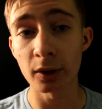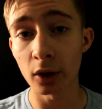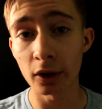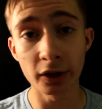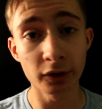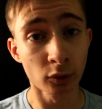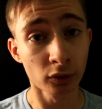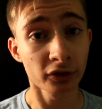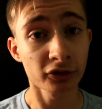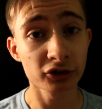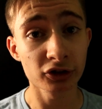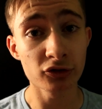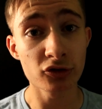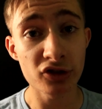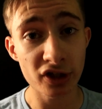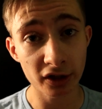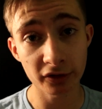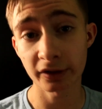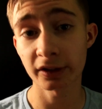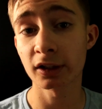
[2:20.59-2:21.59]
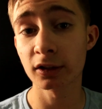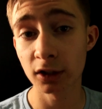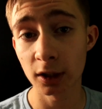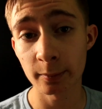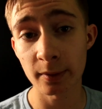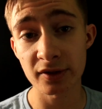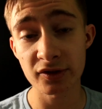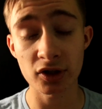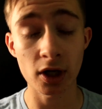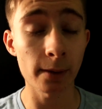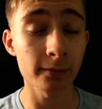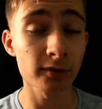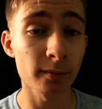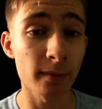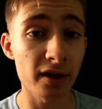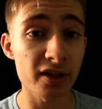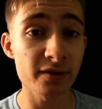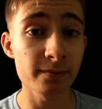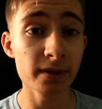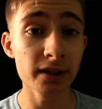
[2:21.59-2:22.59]
In order to generate a clip as
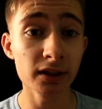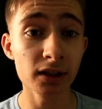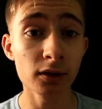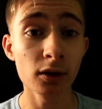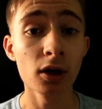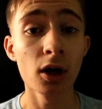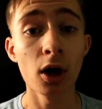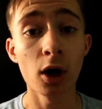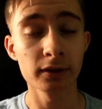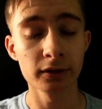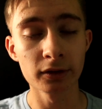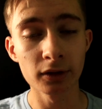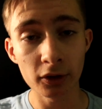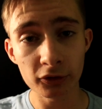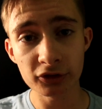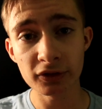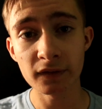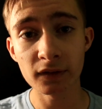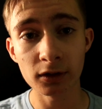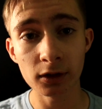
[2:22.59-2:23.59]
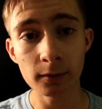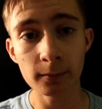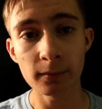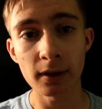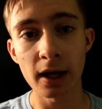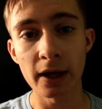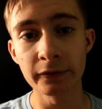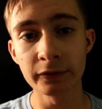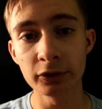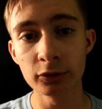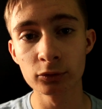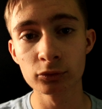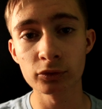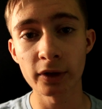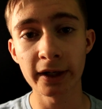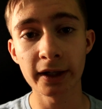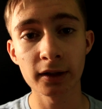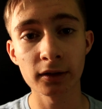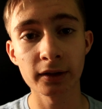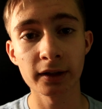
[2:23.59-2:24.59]
optimized media, you go to the clip and you
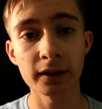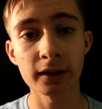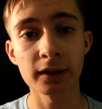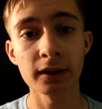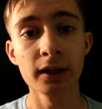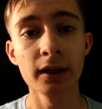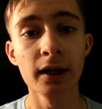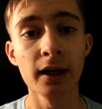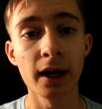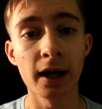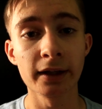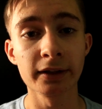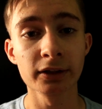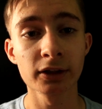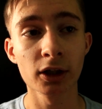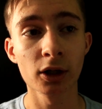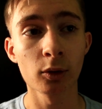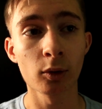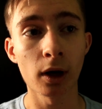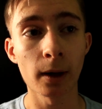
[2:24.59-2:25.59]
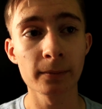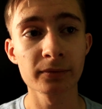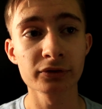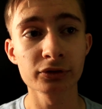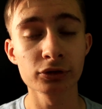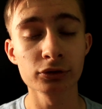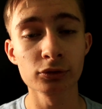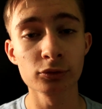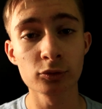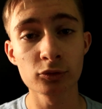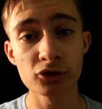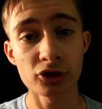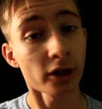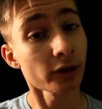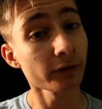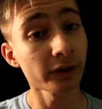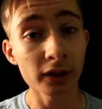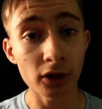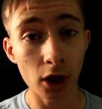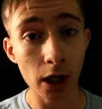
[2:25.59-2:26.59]
right click and you go up to
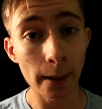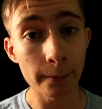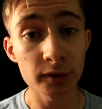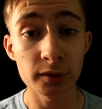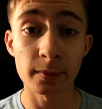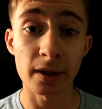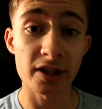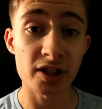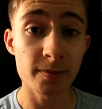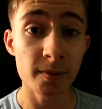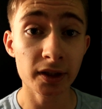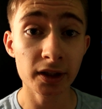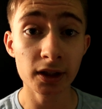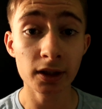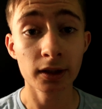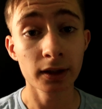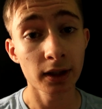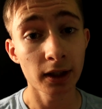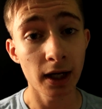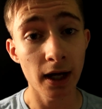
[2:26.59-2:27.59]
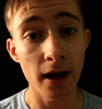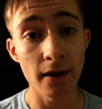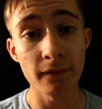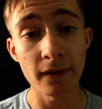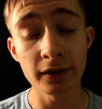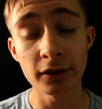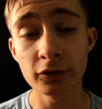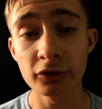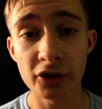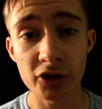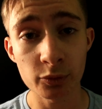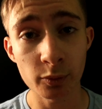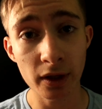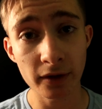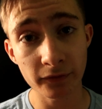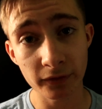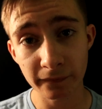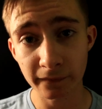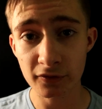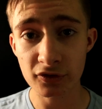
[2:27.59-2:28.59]
generate optimized media, and then you just wait
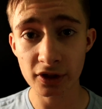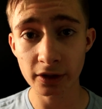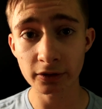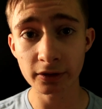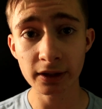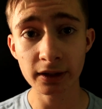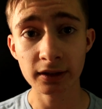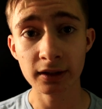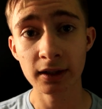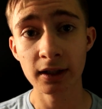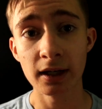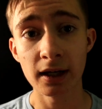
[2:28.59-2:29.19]
for it to generate,